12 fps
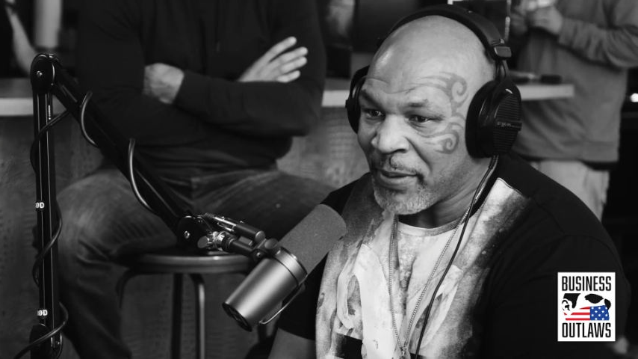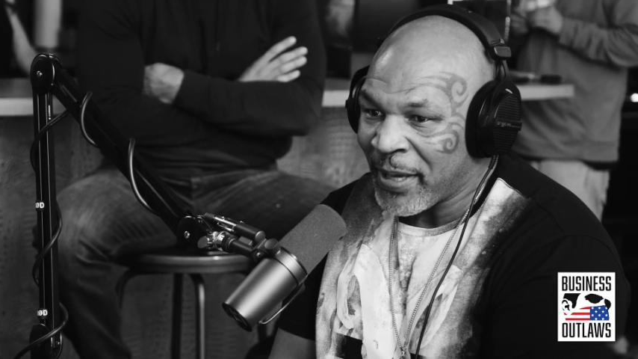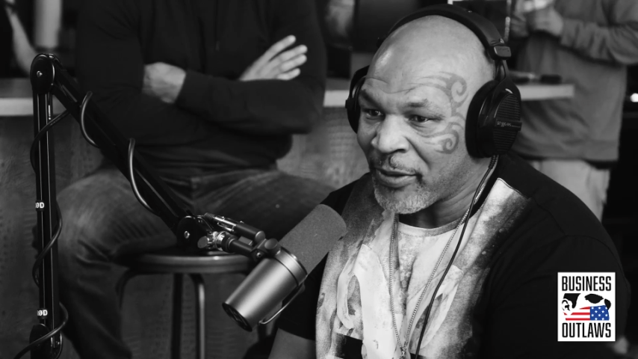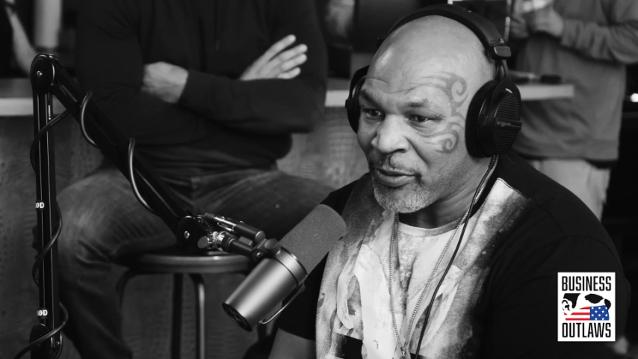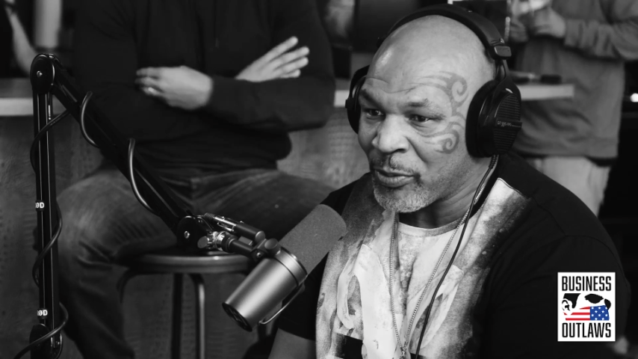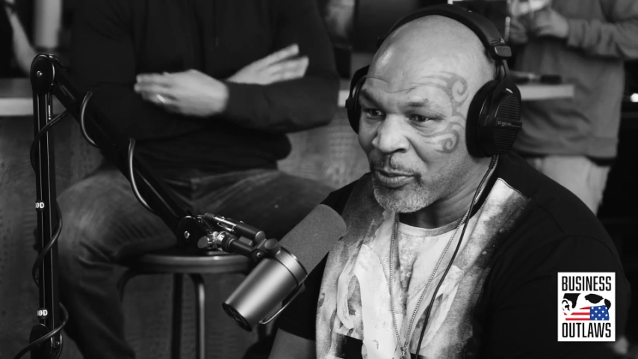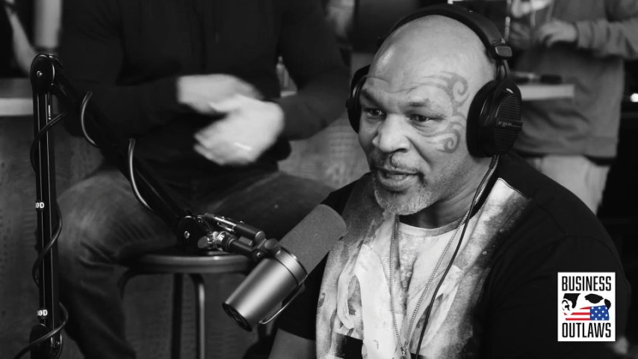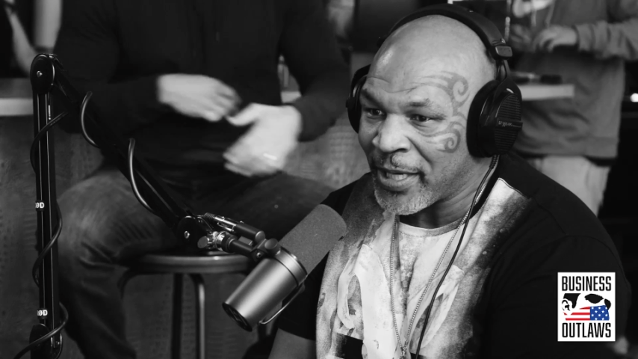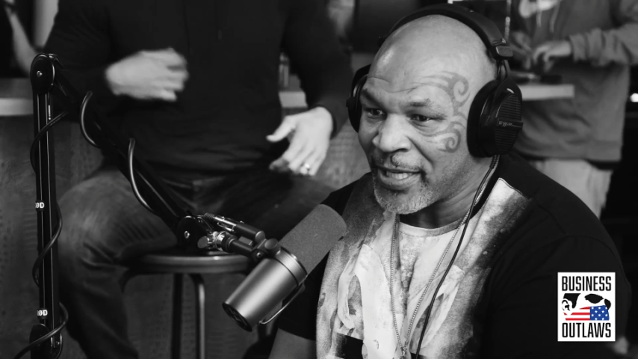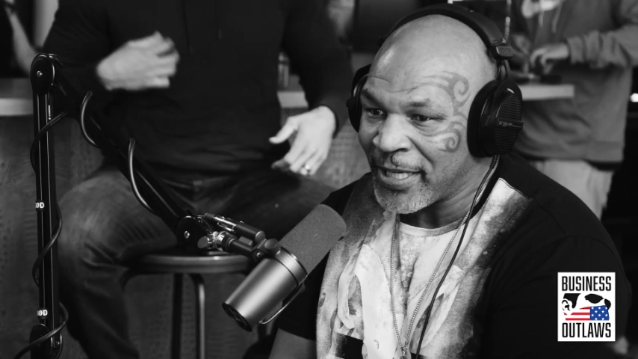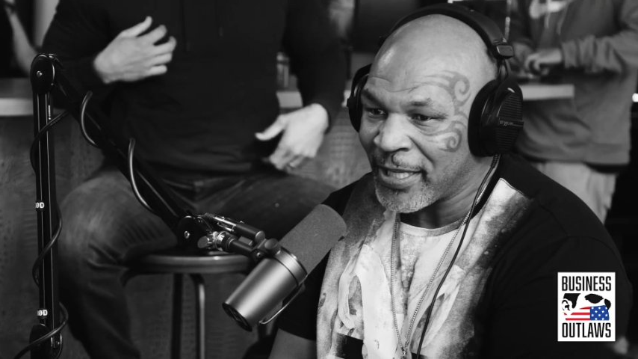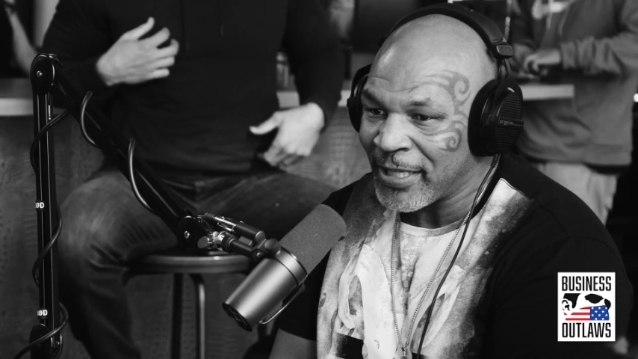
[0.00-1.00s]
passed
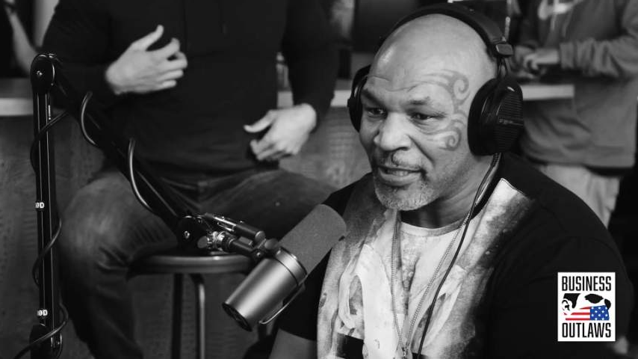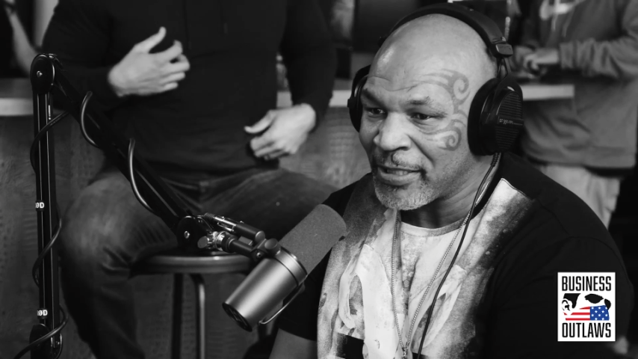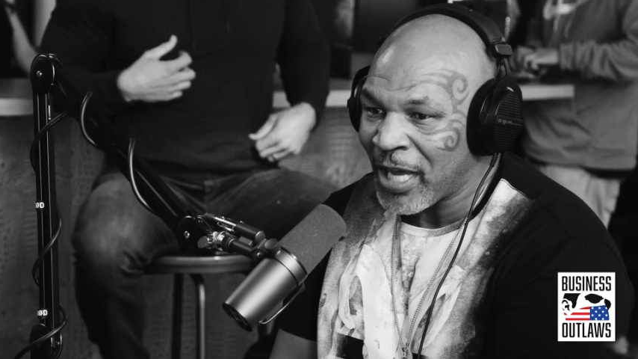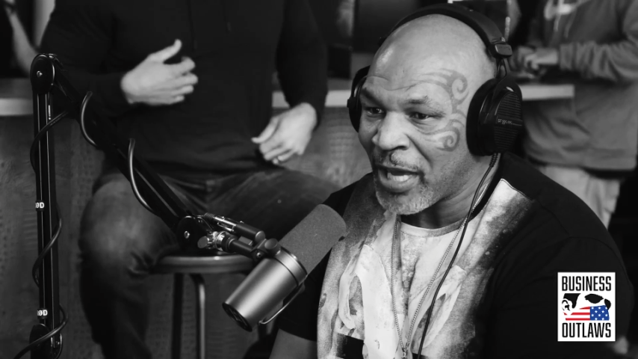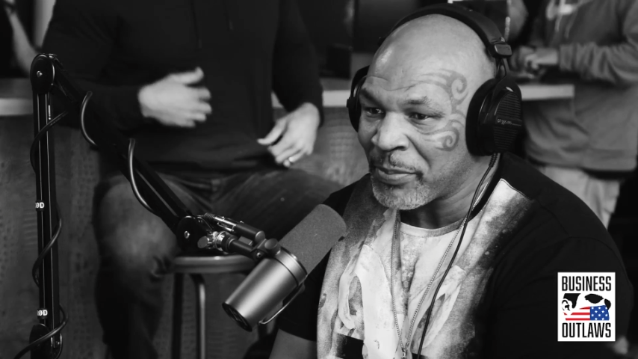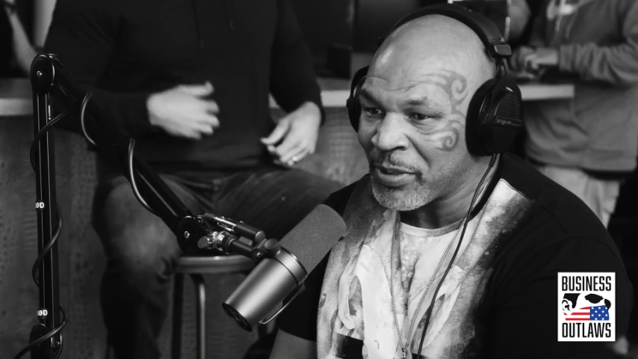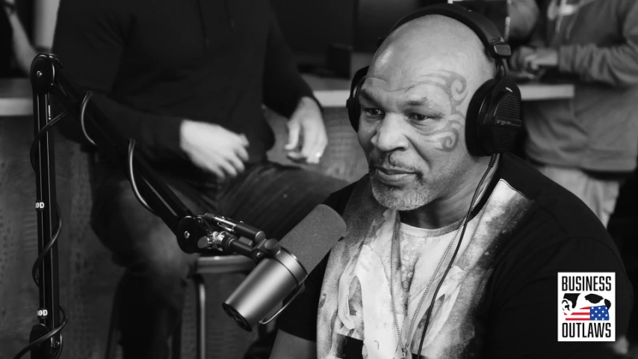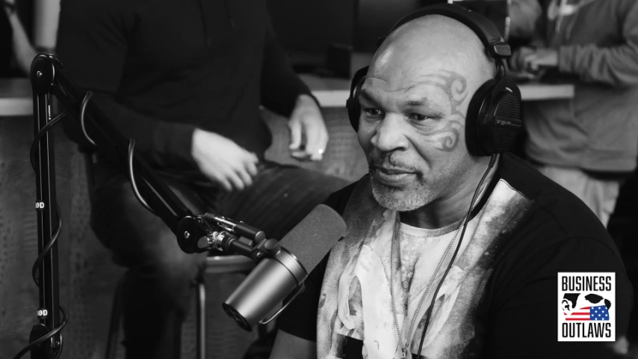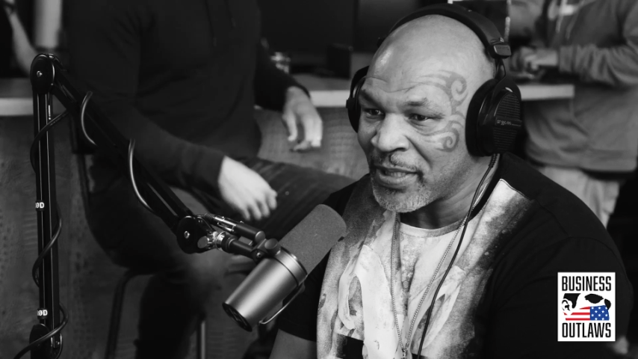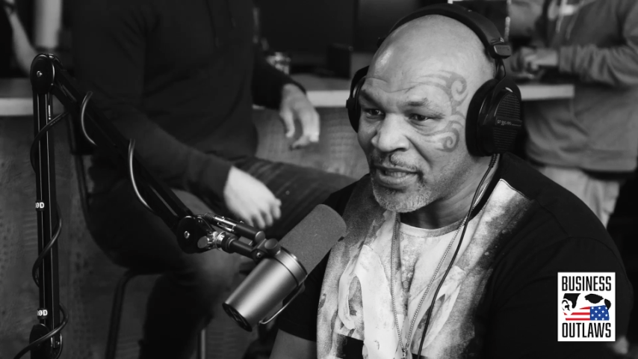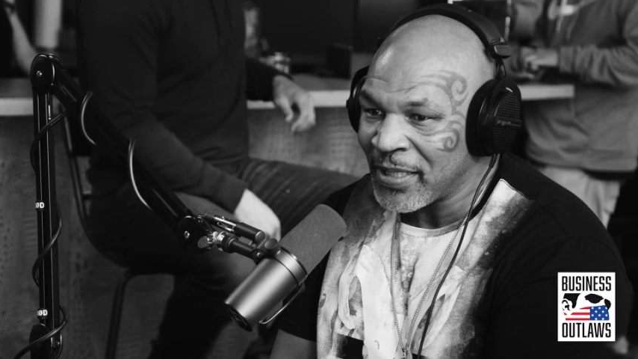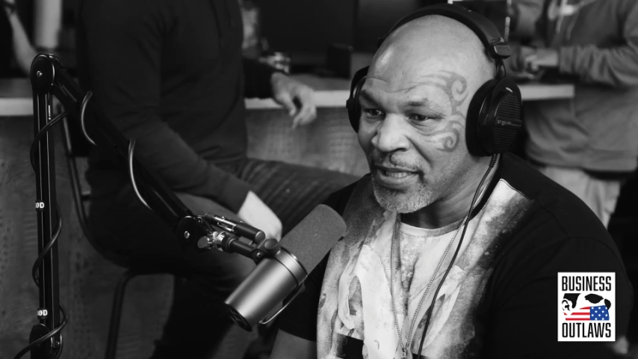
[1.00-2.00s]
away. He had adopted
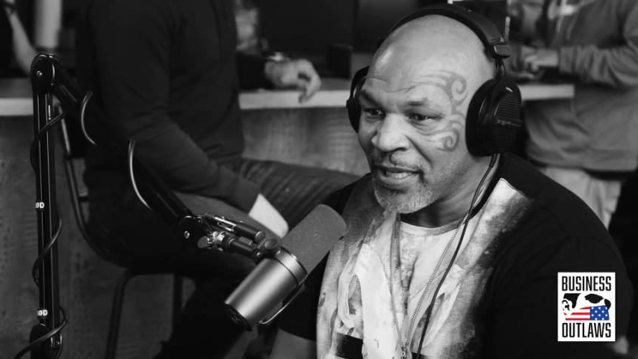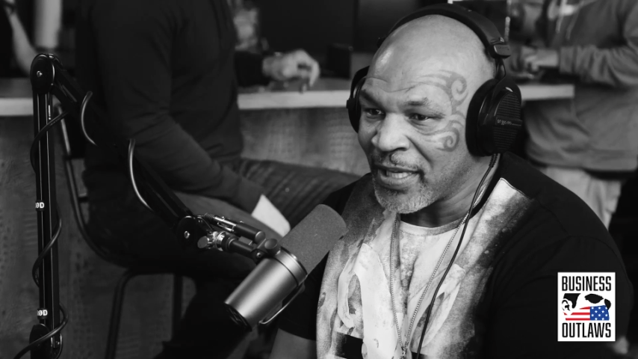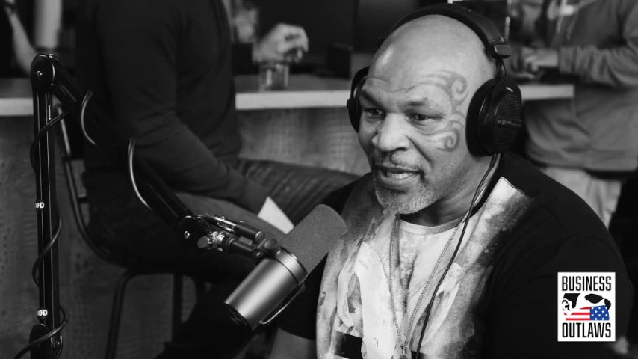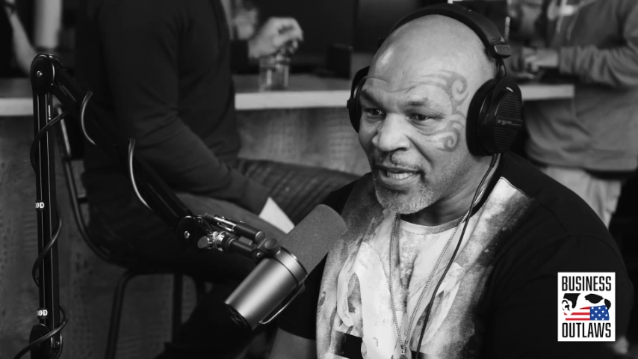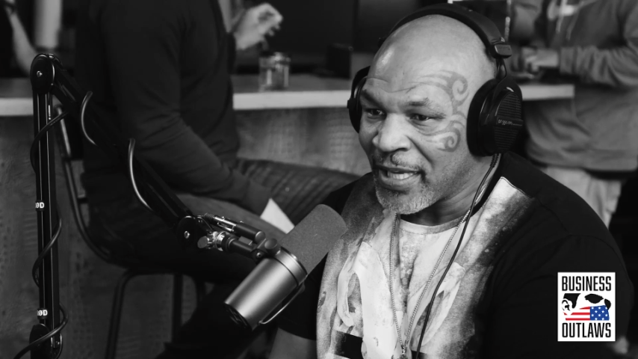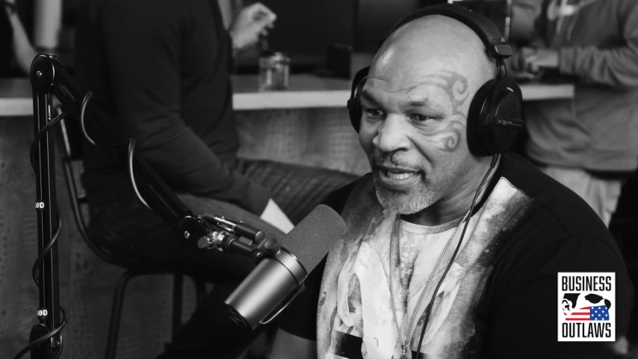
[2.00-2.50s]
me. Mm-hmm.